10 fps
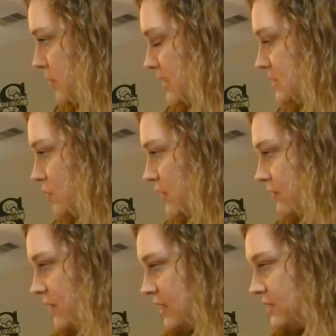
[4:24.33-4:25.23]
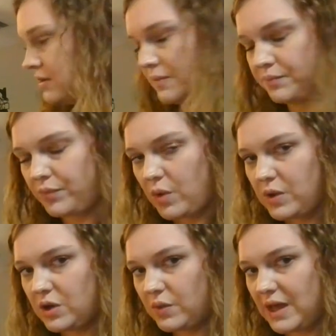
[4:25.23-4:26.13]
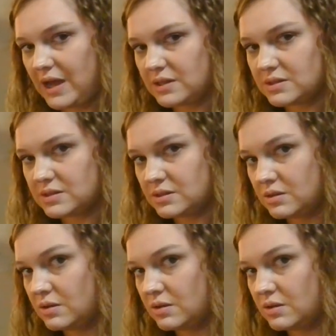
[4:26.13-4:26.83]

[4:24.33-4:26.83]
plus 1/5, and we know that's